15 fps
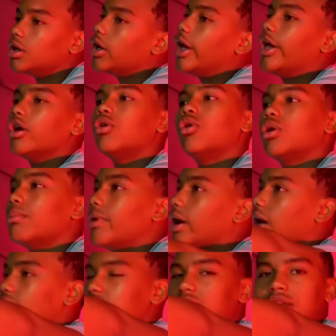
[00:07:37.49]
Hey, quarterback,
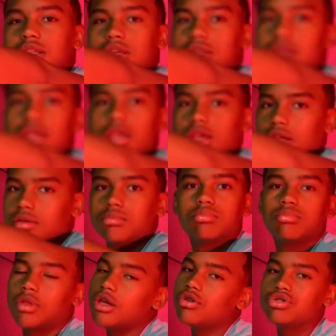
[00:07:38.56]
I see this. Hey,
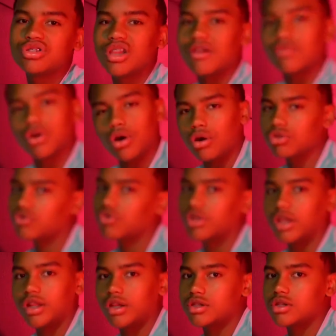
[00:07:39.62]
they usually have calls for
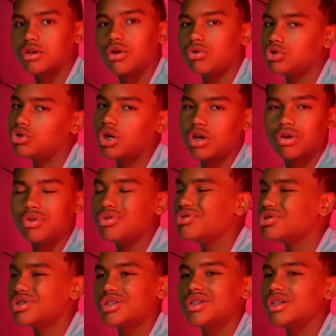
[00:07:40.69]
that as a coach. You're not going to
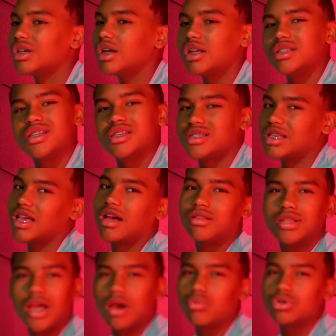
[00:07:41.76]
usually just say out
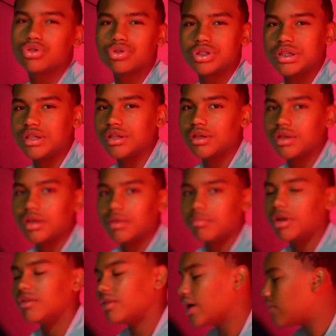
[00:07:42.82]
loud what you see. But if they